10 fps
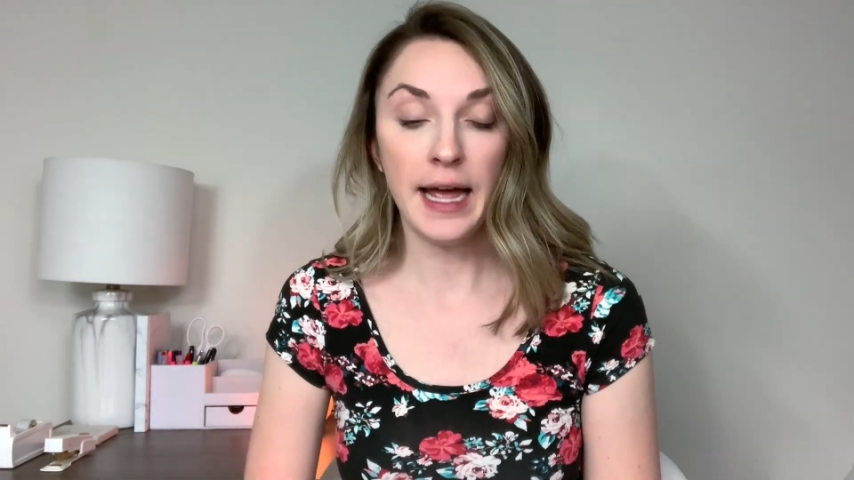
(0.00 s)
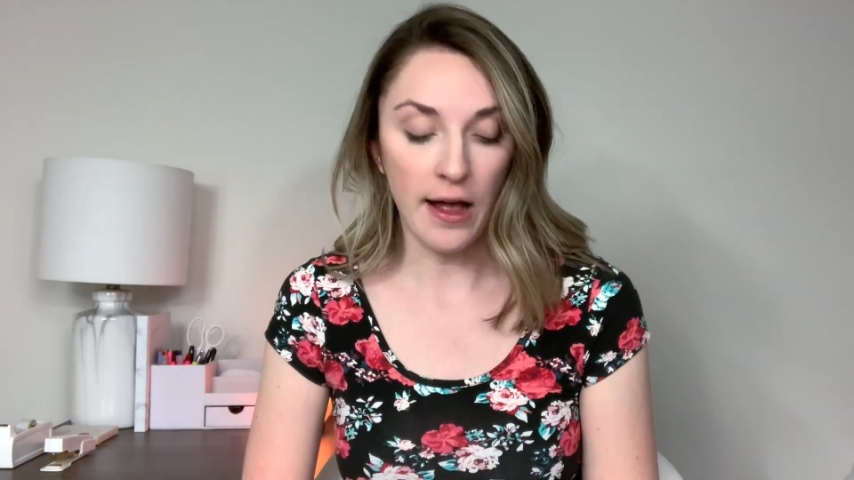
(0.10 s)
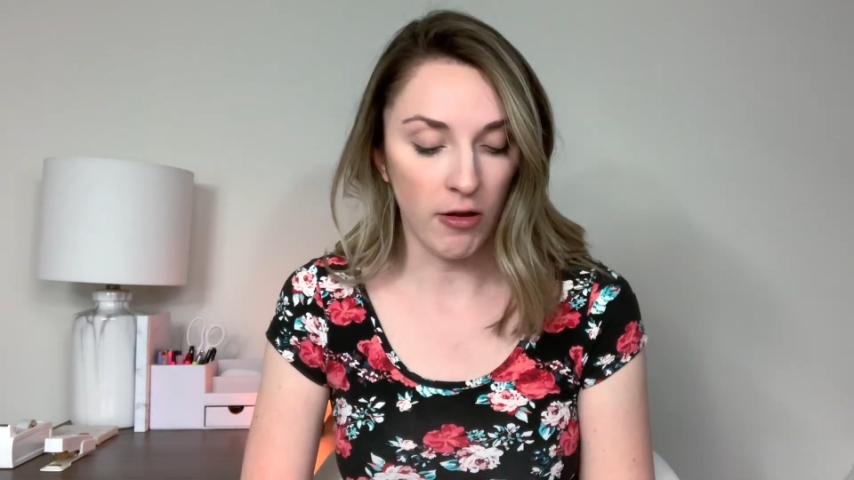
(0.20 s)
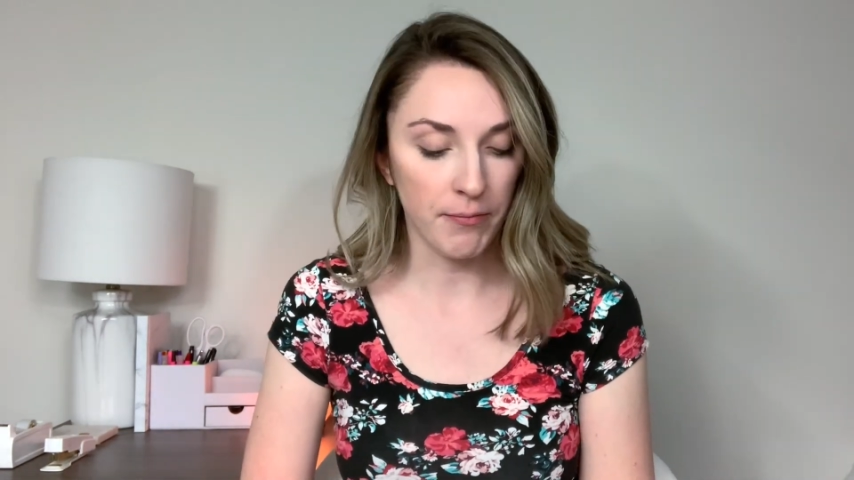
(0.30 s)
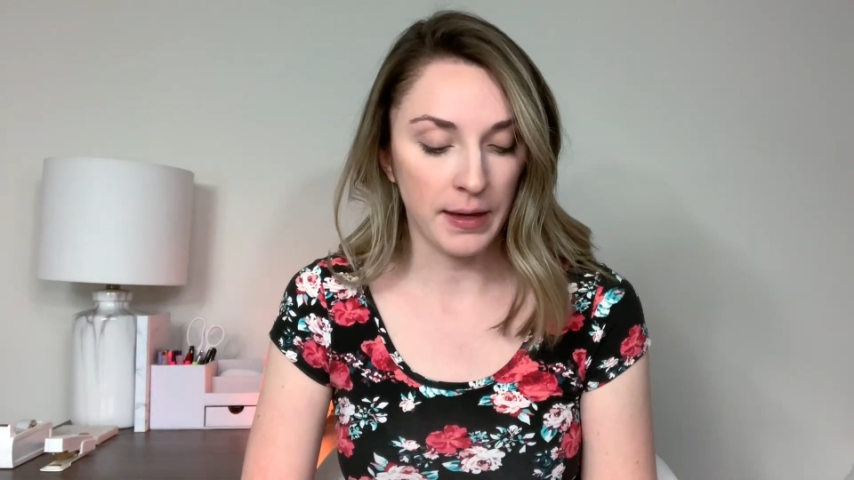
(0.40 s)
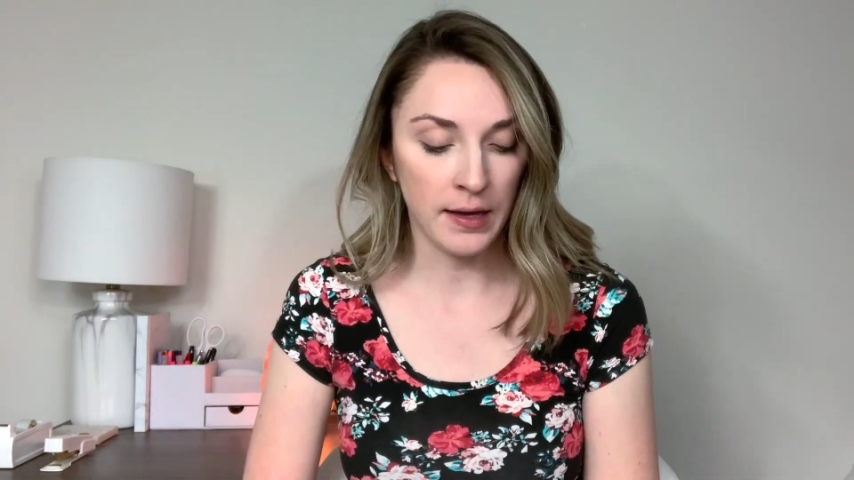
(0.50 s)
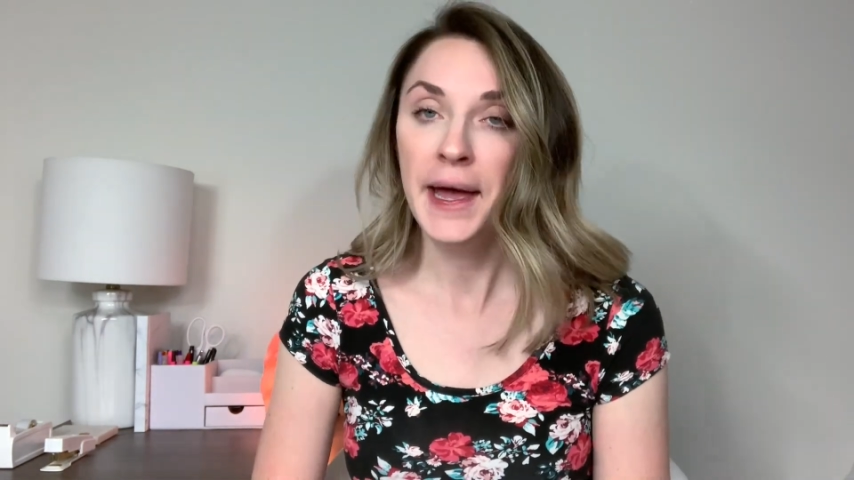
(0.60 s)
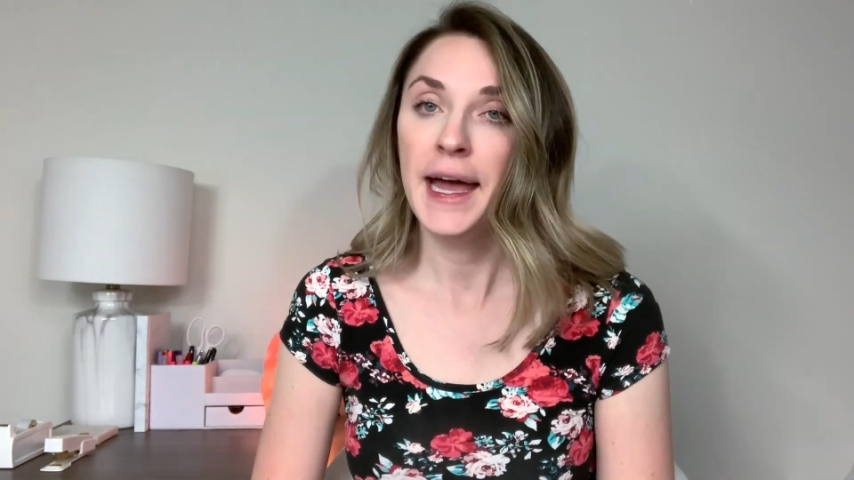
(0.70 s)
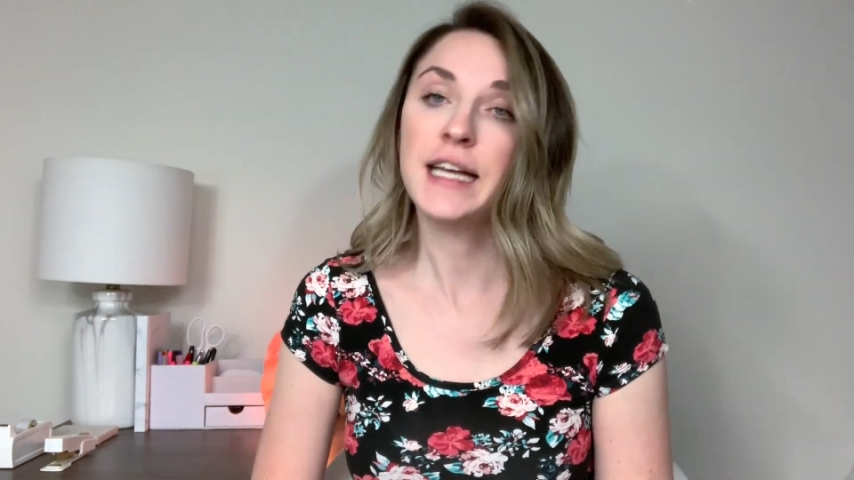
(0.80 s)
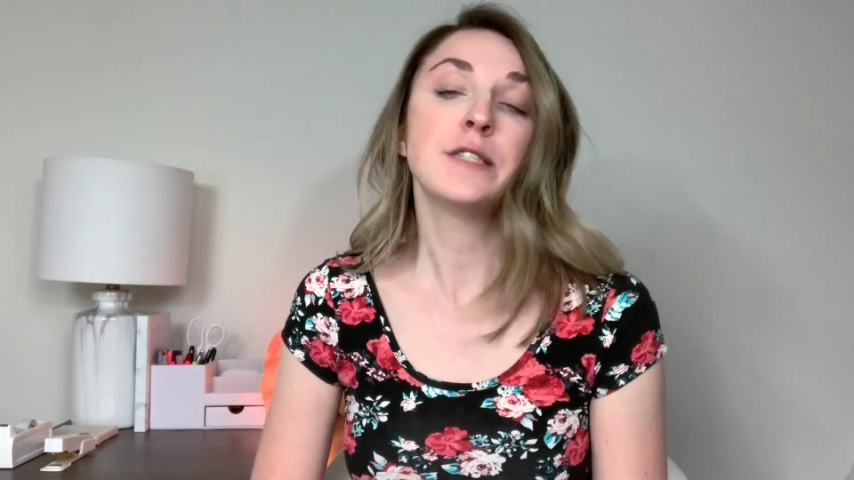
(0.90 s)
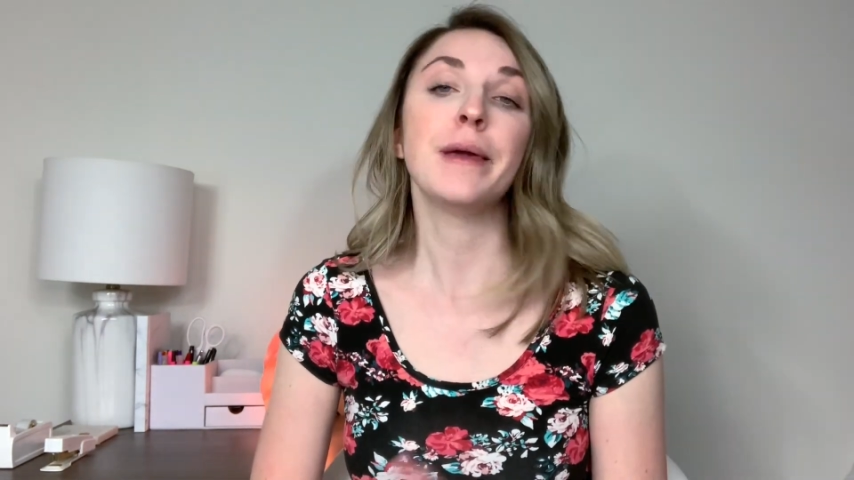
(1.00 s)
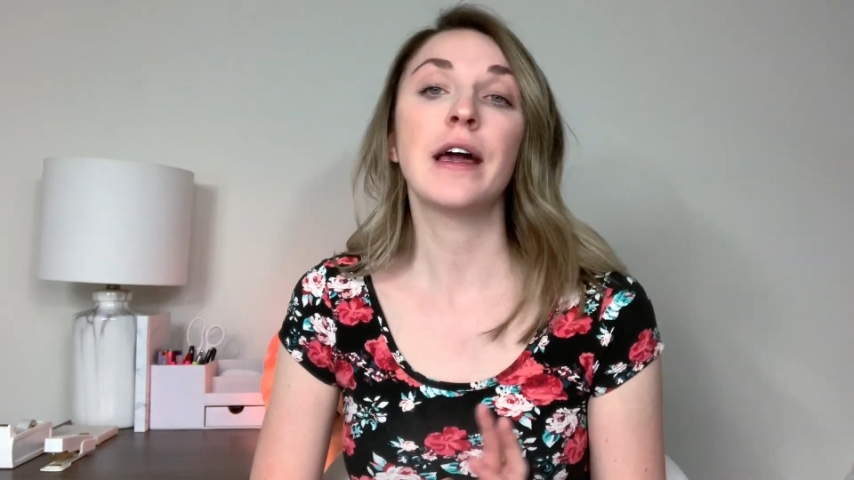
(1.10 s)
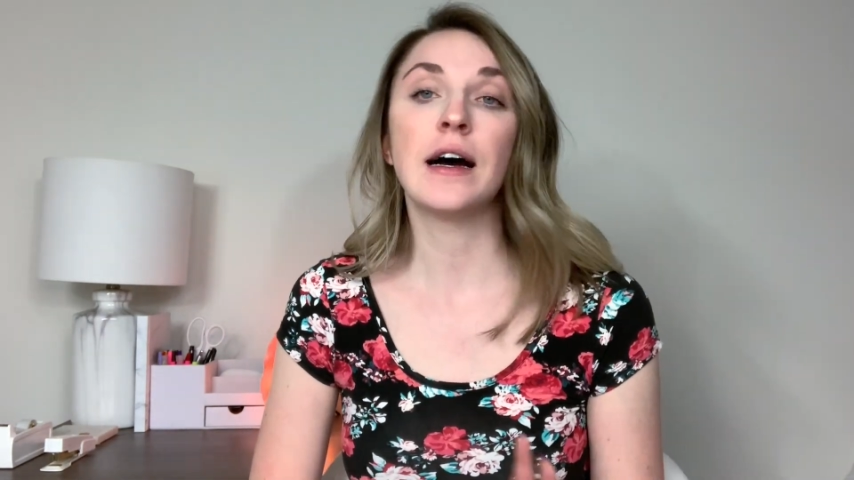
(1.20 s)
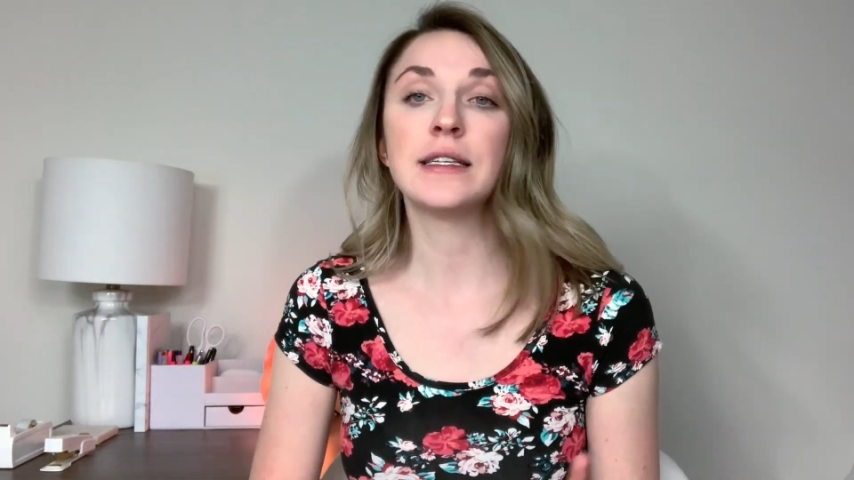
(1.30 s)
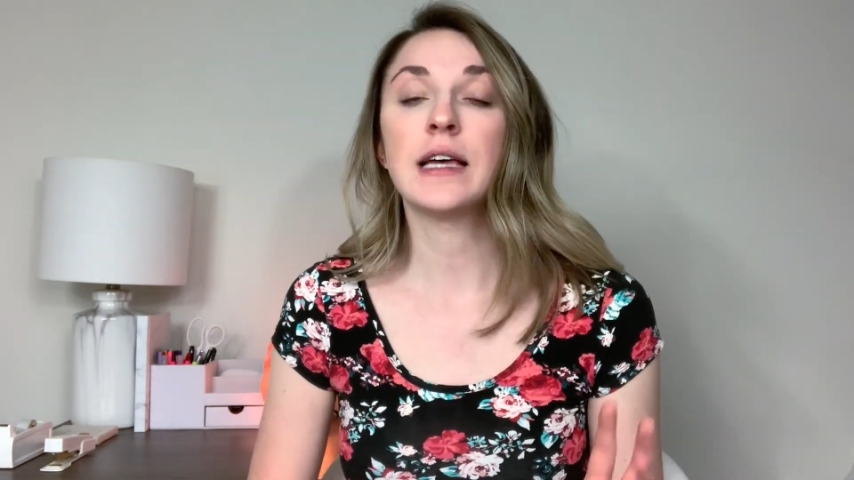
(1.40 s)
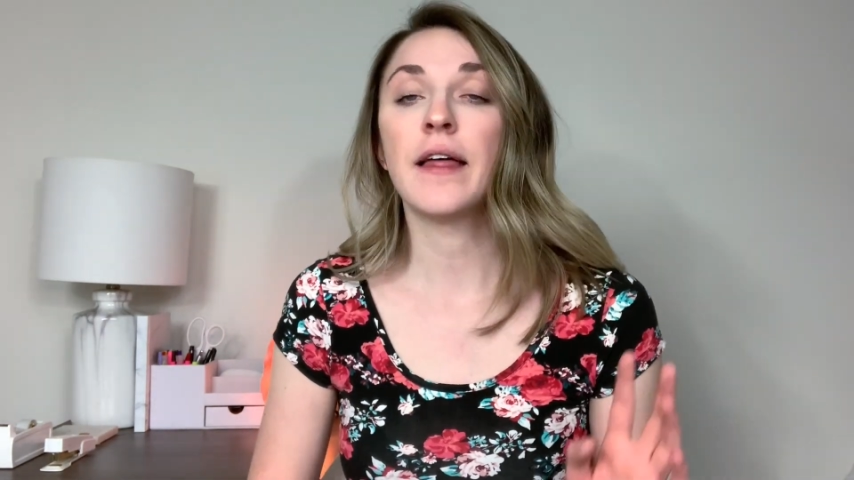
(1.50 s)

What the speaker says: help me is because